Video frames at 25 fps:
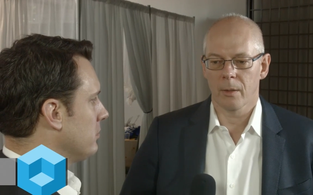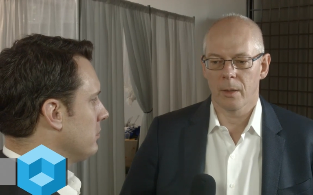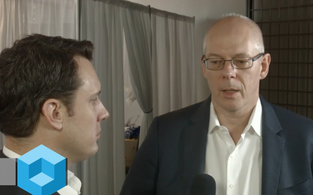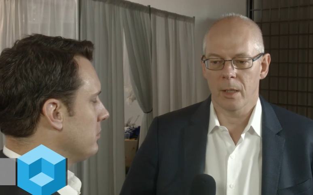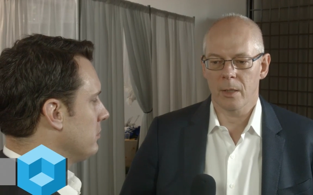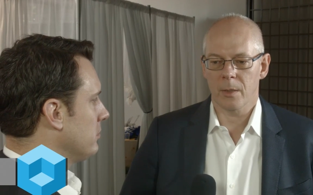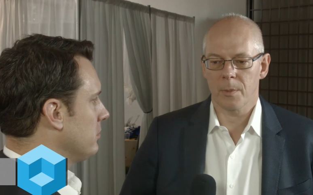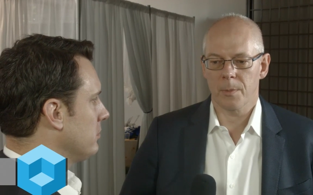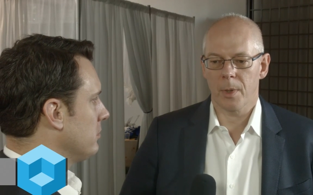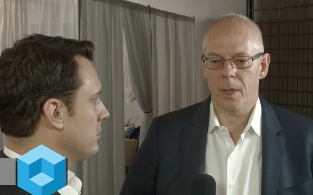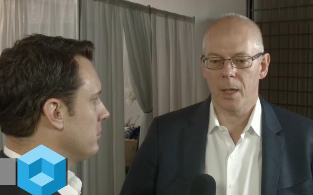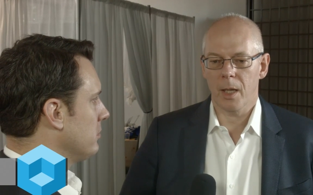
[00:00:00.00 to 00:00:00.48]

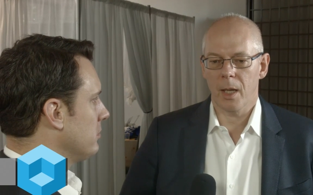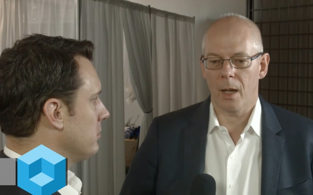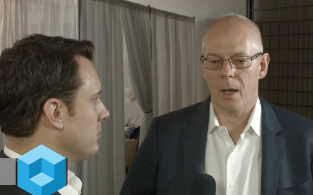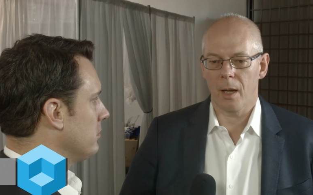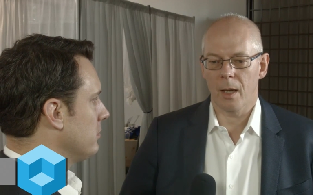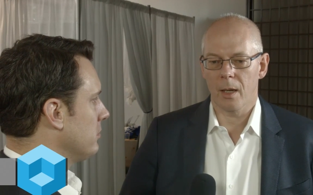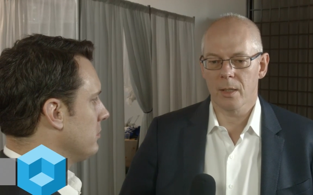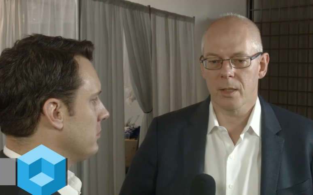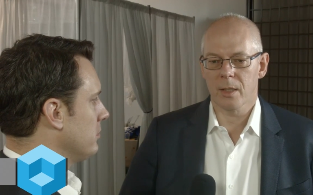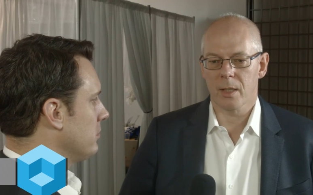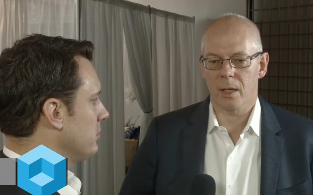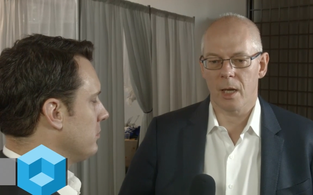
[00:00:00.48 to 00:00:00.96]
Speaker 1: it's pretty
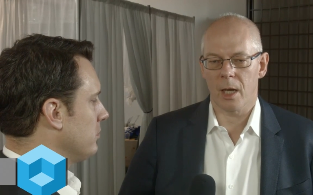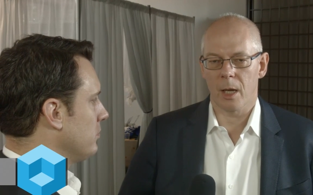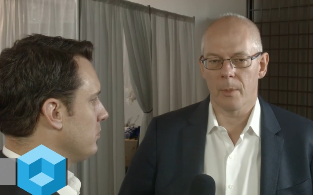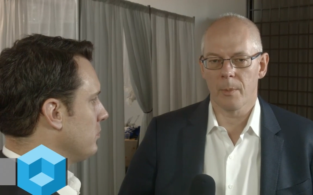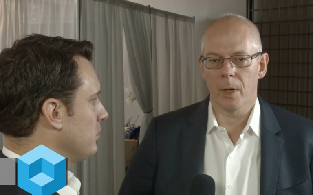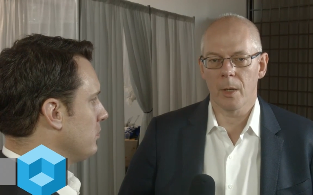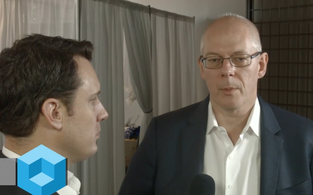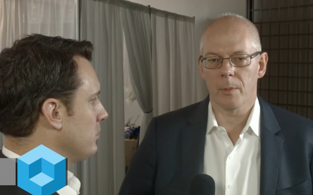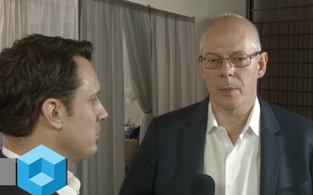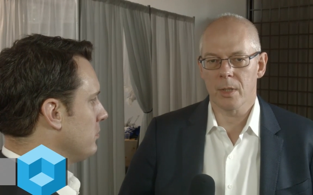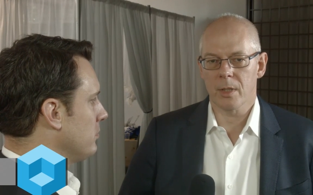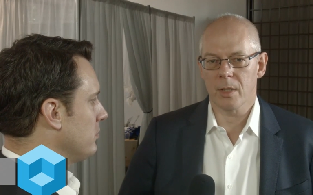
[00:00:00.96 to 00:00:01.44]
hard to come
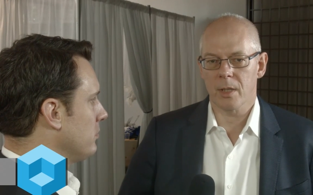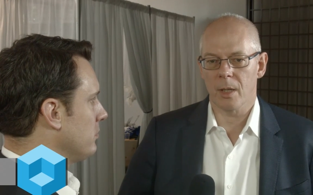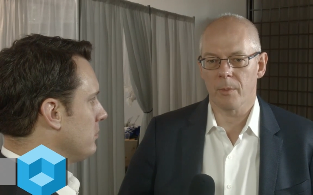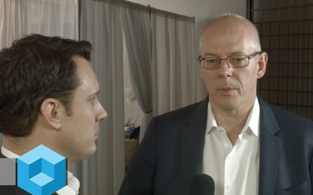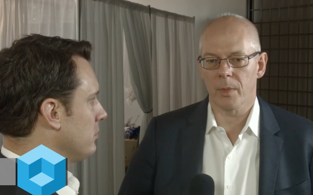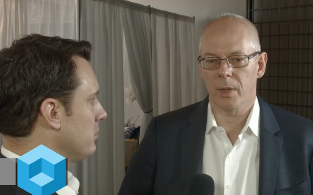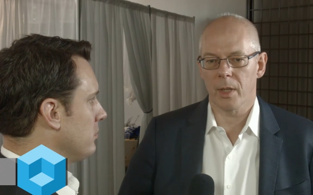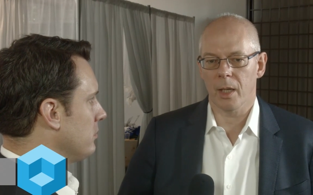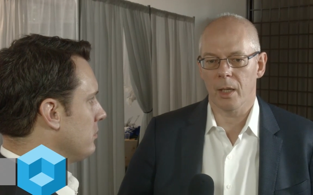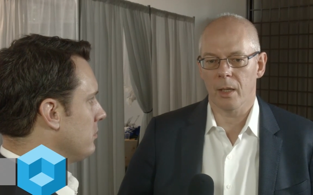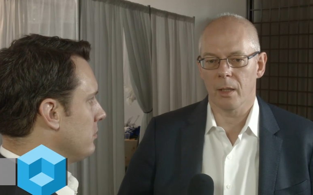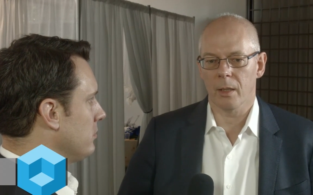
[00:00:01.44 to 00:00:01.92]
up with
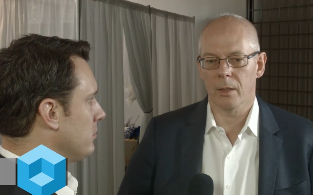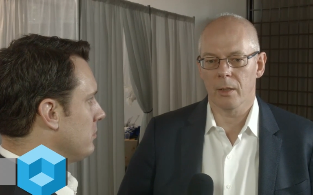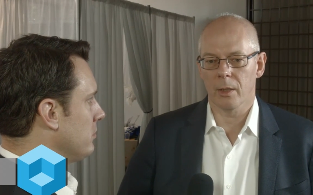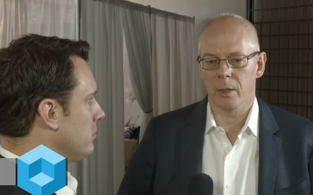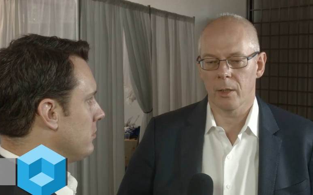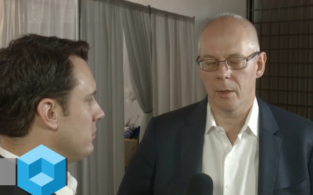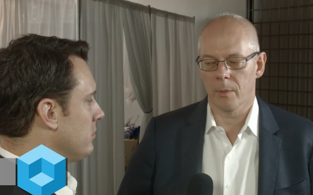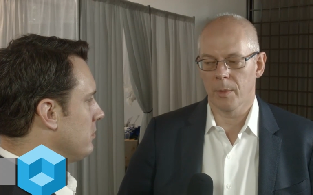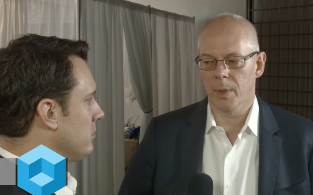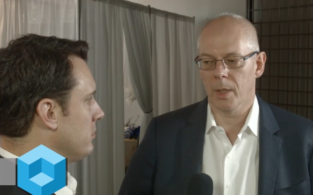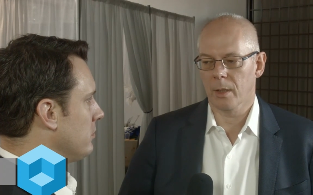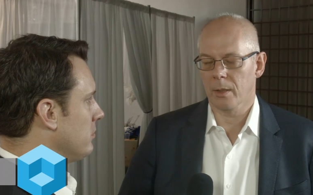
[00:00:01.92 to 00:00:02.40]
something that
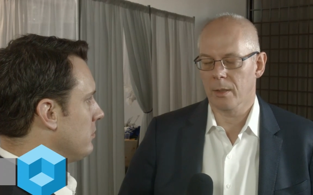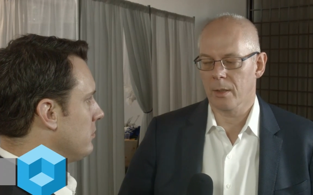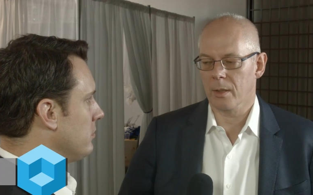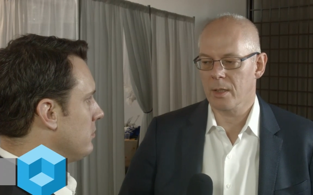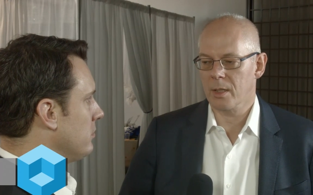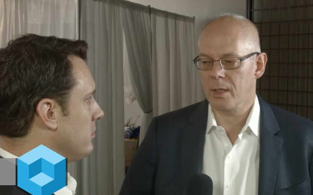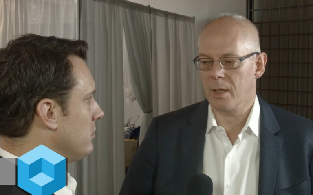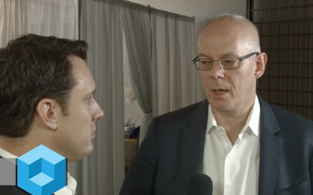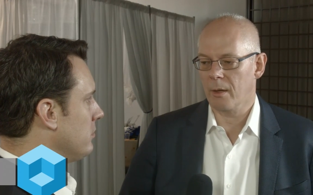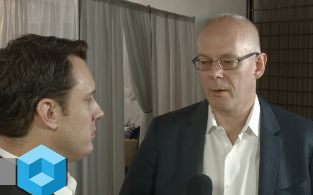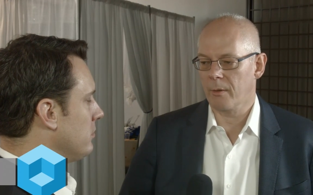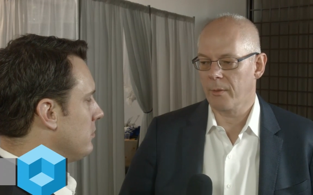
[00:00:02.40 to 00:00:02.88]
you build
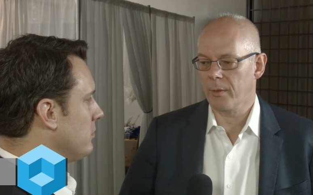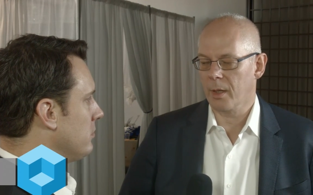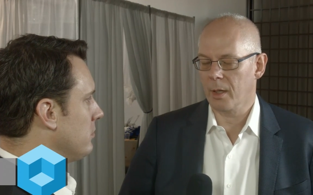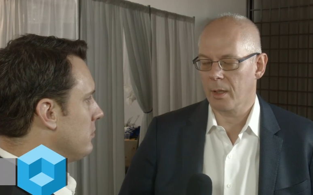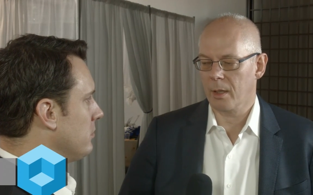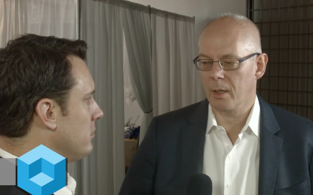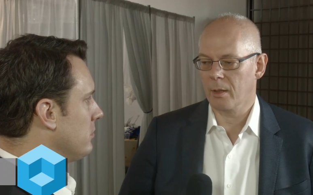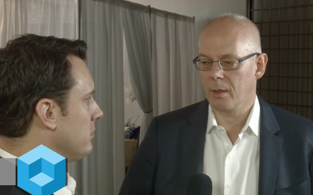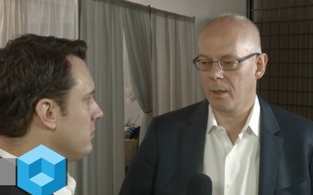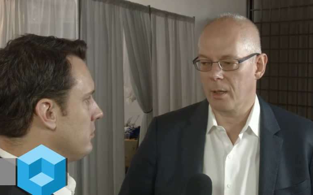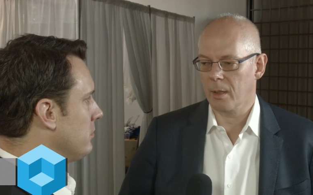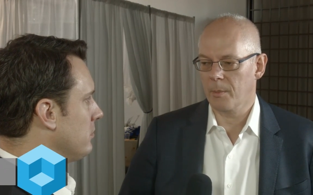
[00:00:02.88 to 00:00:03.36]
yourself that
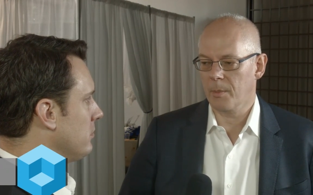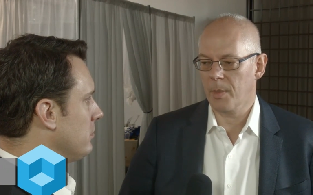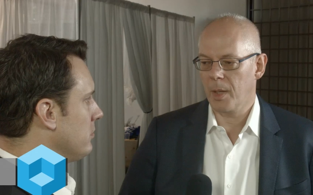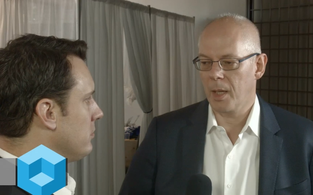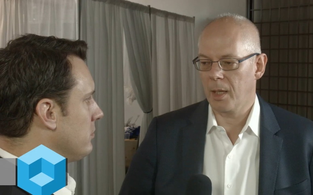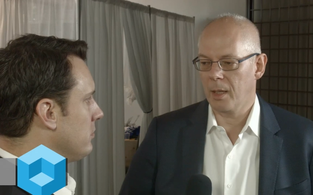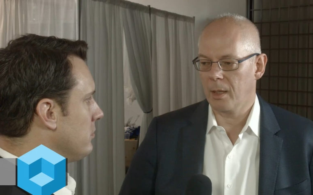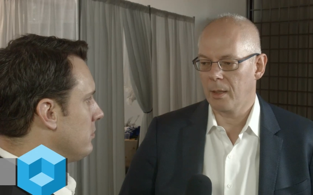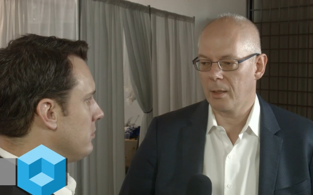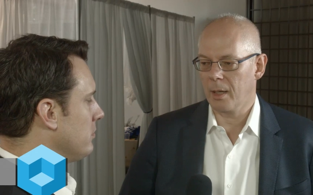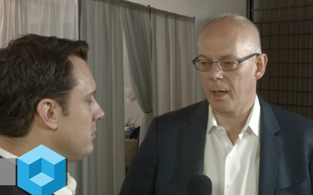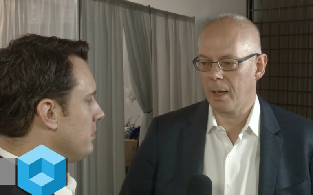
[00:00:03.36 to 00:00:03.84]
can
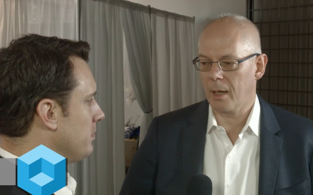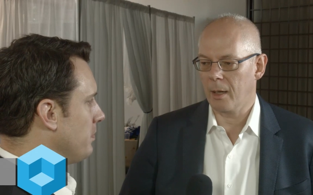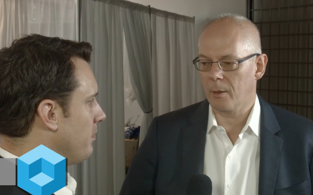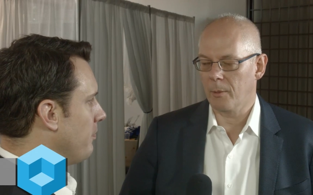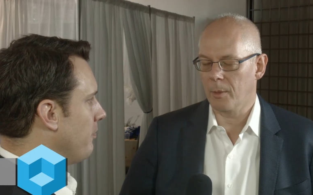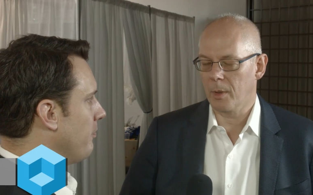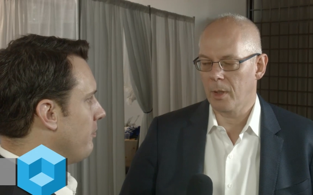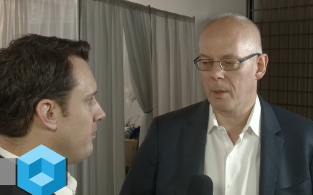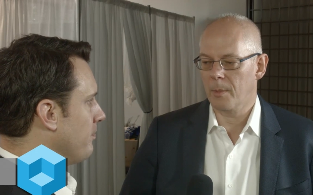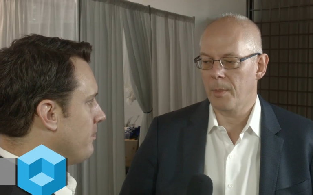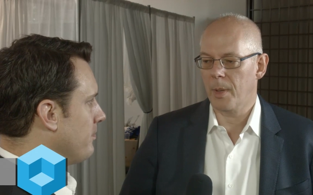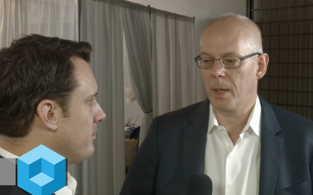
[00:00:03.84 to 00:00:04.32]
compete now
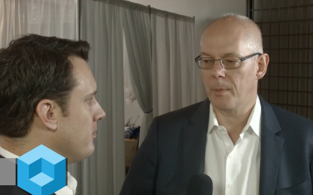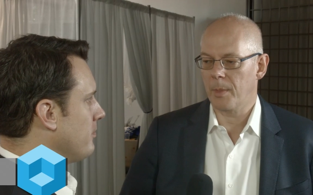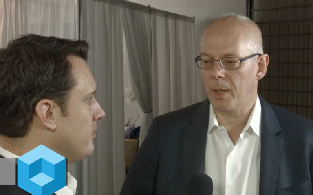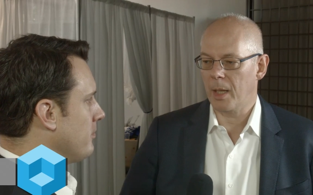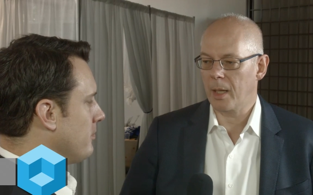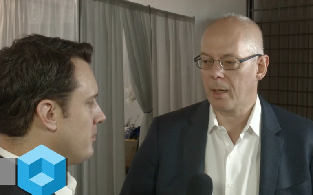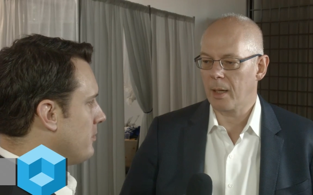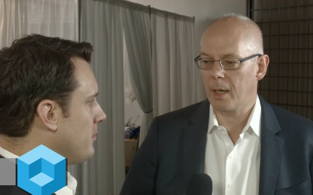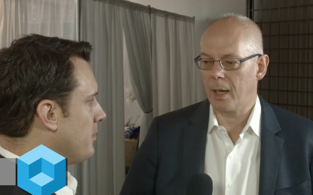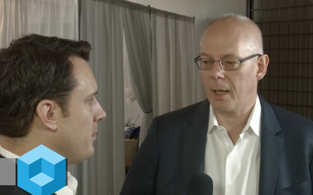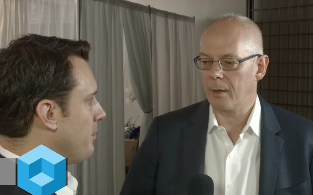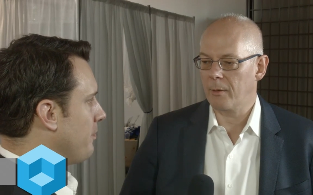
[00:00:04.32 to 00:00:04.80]
with a
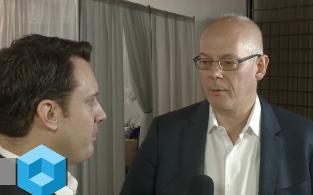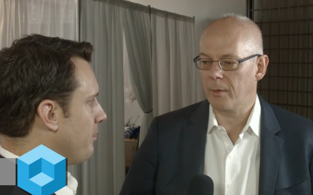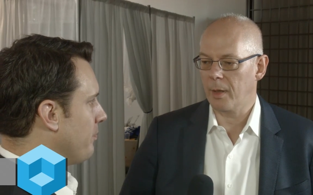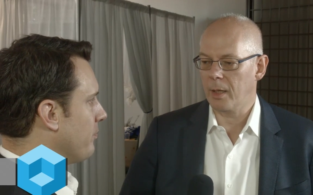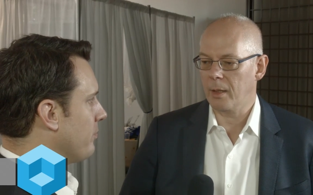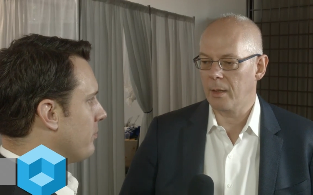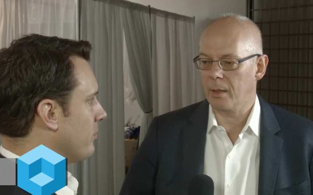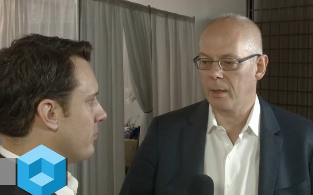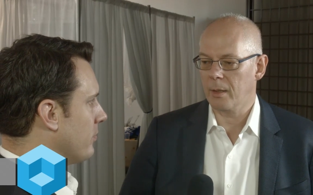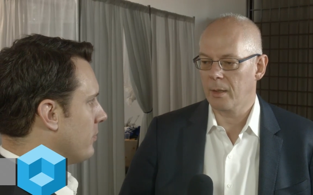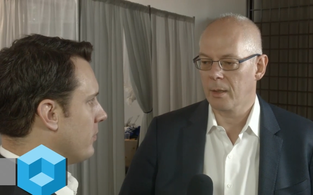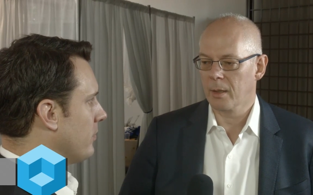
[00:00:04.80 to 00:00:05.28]
public cloud
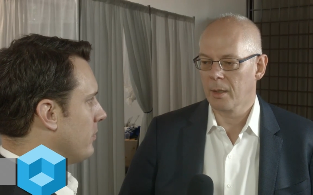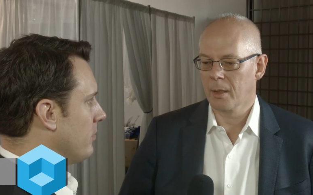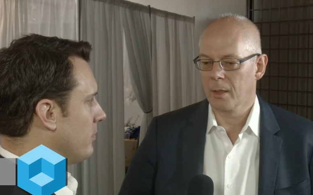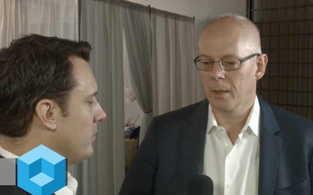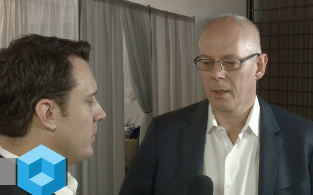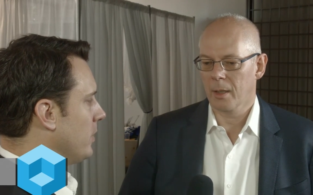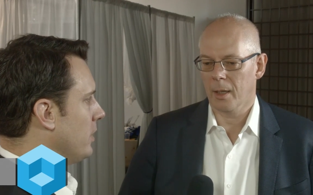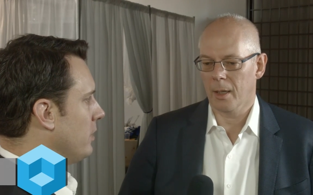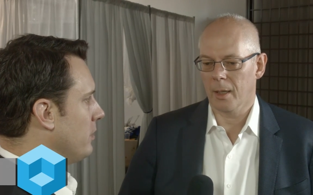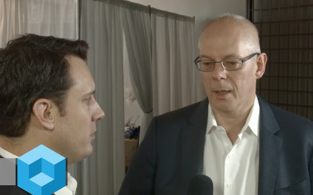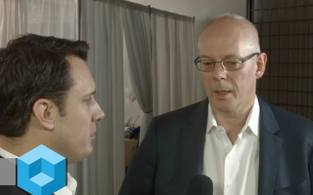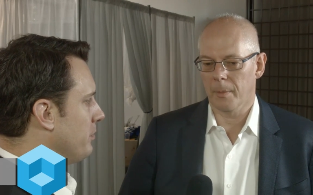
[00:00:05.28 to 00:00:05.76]
vendor.
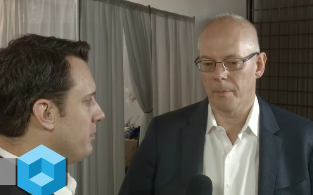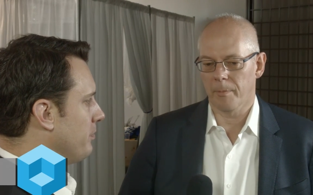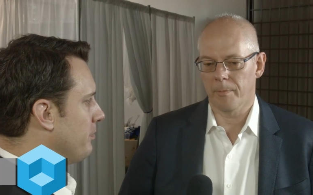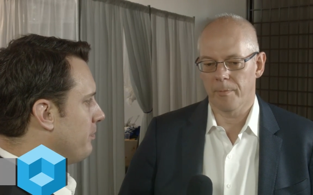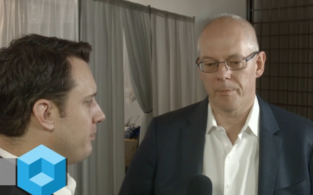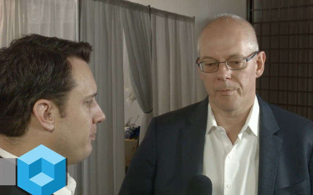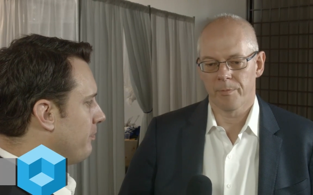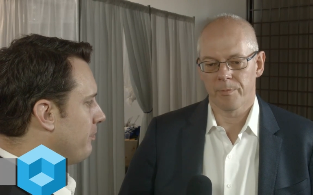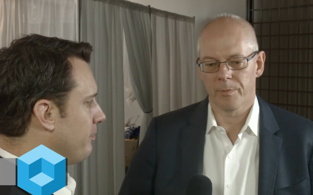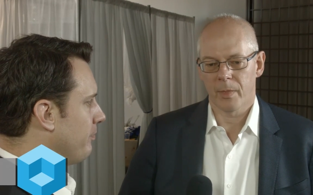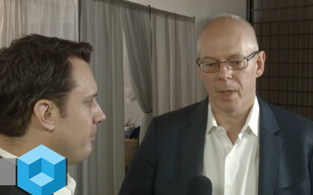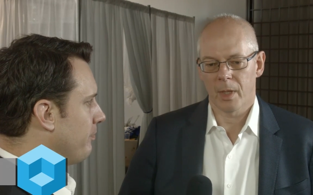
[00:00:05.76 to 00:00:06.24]
Um,